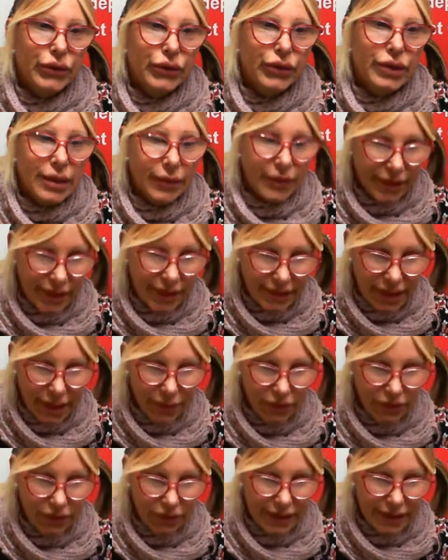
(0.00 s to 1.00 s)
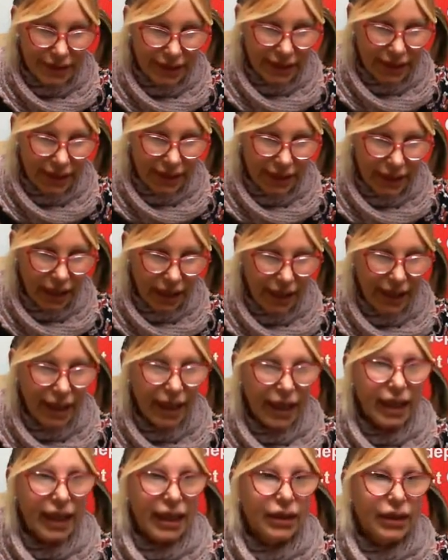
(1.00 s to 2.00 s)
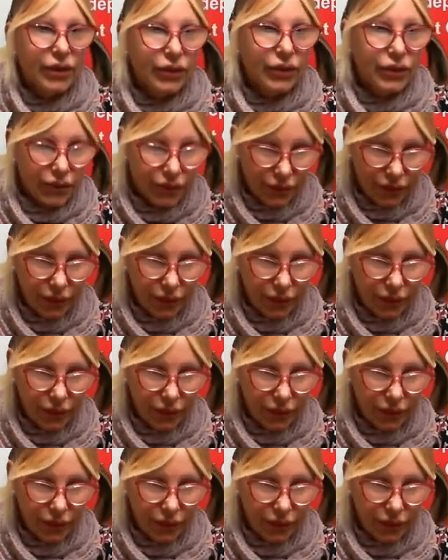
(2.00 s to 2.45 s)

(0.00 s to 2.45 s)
something that's happened recently, I have,